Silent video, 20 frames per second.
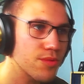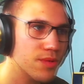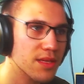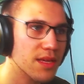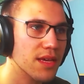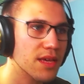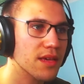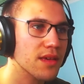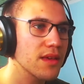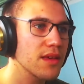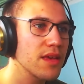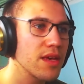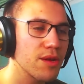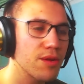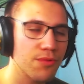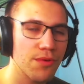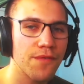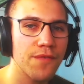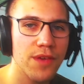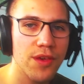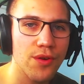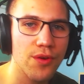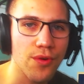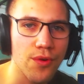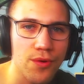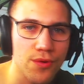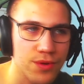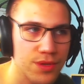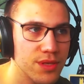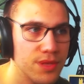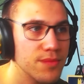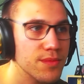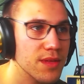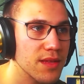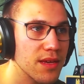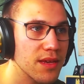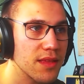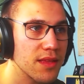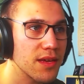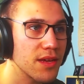It was like reveal or
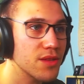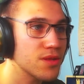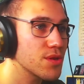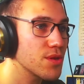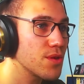something like that.